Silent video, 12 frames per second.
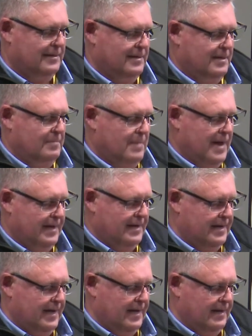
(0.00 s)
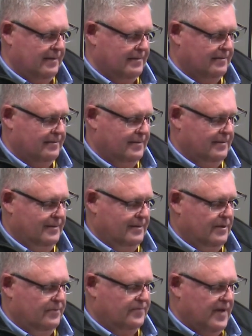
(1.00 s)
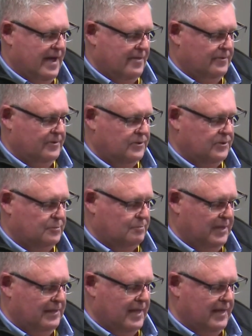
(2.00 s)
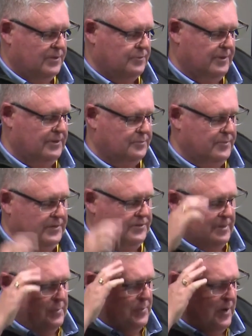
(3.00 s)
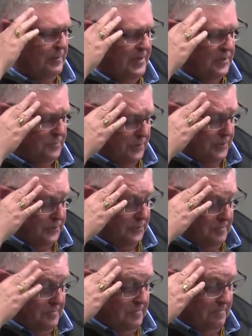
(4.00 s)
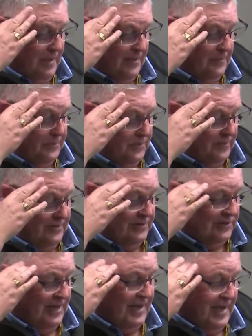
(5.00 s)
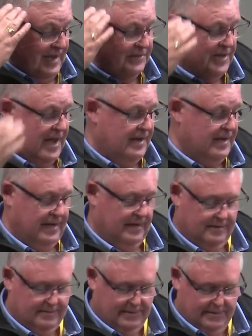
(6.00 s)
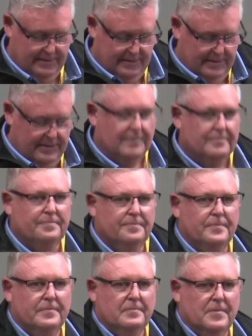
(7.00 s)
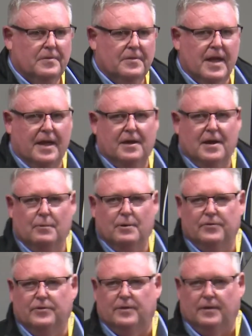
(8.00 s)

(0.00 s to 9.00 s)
maiden hen. Her father is a split lacewing who's bred some of my best birds. Mother was obviously a Gazard hen. Now you know everything.